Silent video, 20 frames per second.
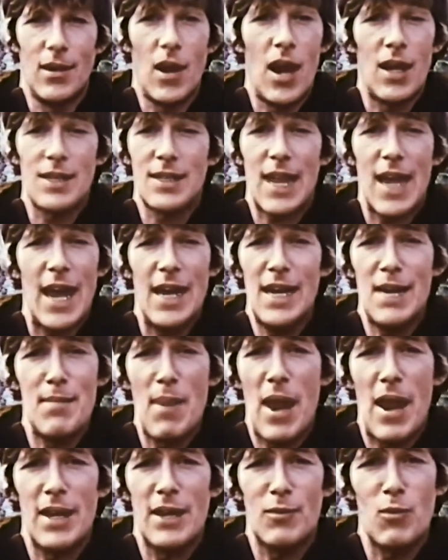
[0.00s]
Ask any
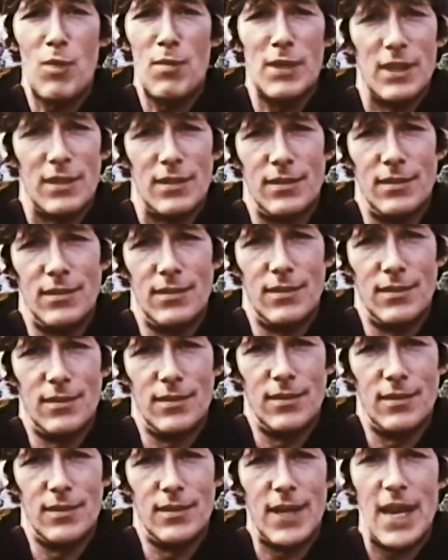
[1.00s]
married woman.
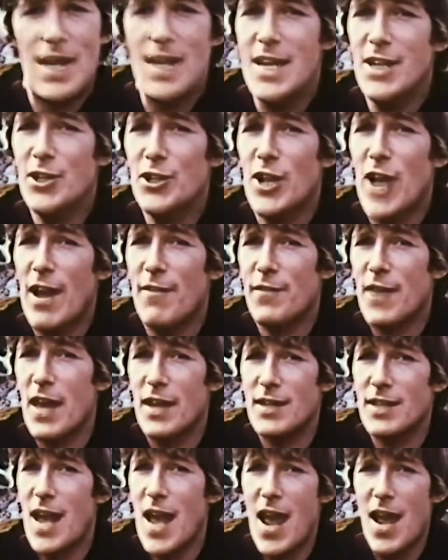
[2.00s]
They each have
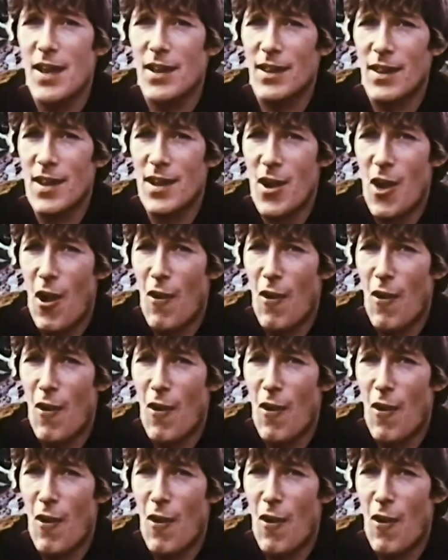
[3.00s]
their tale